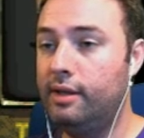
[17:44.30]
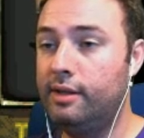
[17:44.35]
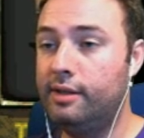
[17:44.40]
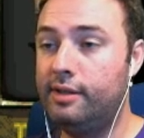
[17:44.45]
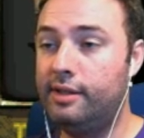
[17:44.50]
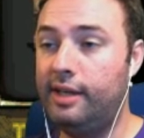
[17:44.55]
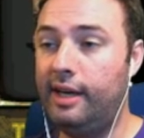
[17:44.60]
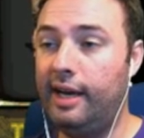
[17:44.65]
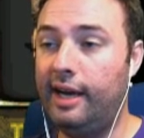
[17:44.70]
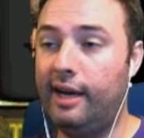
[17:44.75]

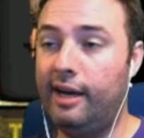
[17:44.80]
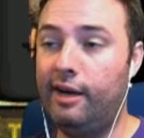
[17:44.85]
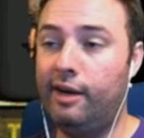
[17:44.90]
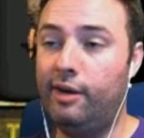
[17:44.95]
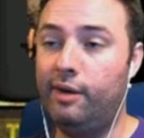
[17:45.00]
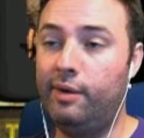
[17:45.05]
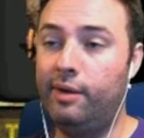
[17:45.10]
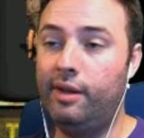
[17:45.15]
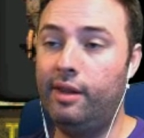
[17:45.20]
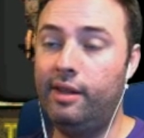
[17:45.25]
See
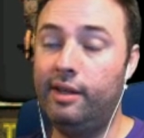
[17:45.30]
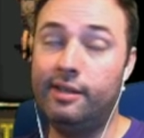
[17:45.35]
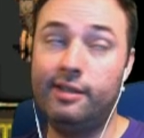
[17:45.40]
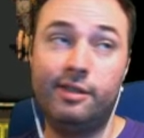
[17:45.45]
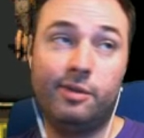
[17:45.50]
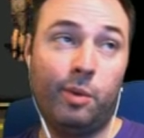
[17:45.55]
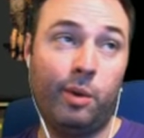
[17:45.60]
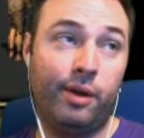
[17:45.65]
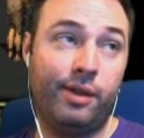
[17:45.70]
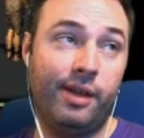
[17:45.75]
how this
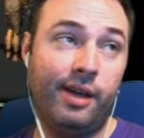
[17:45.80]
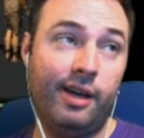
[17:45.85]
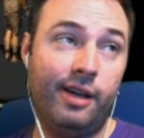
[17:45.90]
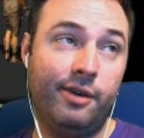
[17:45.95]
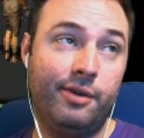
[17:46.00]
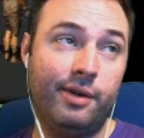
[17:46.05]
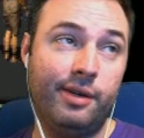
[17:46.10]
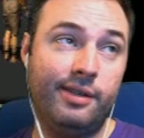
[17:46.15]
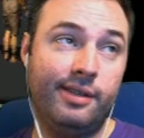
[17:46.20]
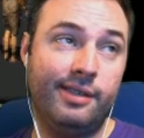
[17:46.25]
is worth one
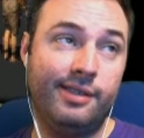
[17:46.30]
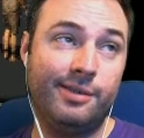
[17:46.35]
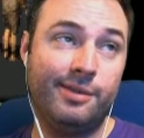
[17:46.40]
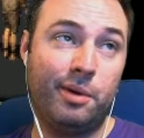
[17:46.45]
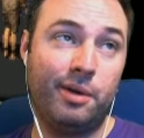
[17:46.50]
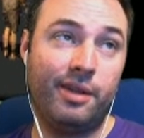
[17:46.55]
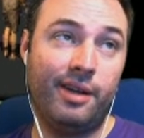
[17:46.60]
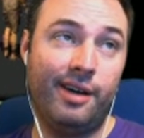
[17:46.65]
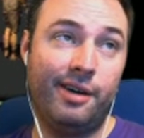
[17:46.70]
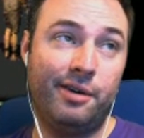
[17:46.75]
hundred and this is
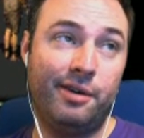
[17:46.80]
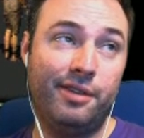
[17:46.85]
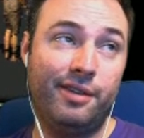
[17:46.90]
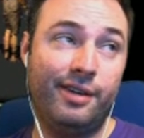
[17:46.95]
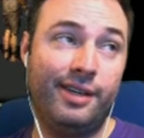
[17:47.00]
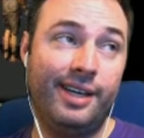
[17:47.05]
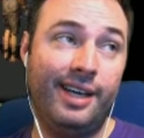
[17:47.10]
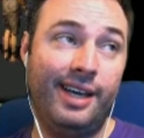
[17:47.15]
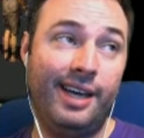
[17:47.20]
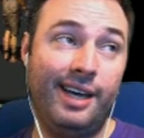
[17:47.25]
worth one hundred
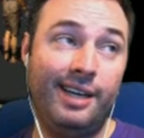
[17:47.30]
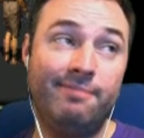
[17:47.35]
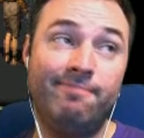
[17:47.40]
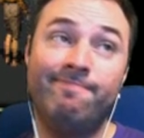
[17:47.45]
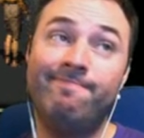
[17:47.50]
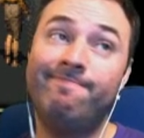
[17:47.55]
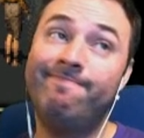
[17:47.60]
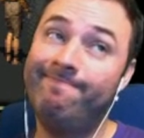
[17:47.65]
thirty-eight?